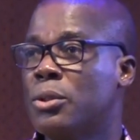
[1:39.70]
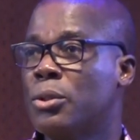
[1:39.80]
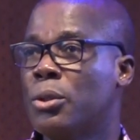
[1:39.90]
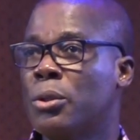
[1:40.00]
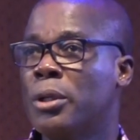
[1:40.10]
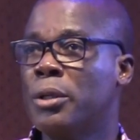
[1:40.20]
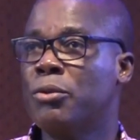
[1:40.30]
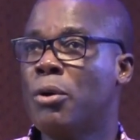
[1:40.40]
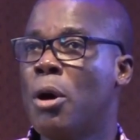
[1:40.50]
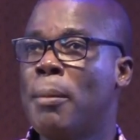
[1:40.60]
So they
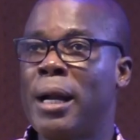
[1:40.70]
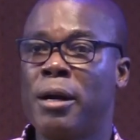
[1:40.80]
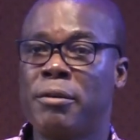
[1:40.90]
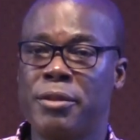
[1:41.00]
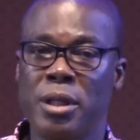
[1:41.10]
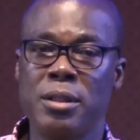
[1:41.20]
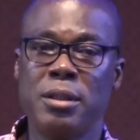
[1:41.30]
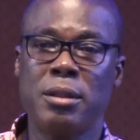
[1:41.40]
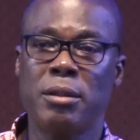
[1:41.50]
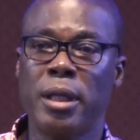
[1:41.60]
do all manner of
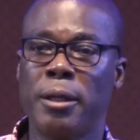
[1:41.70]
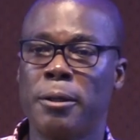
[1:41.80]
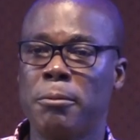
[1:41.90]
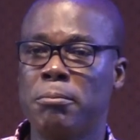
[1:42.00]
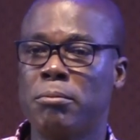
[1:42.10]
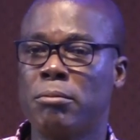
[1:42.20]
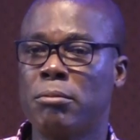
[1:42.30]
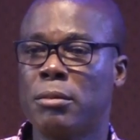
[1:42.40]
things. They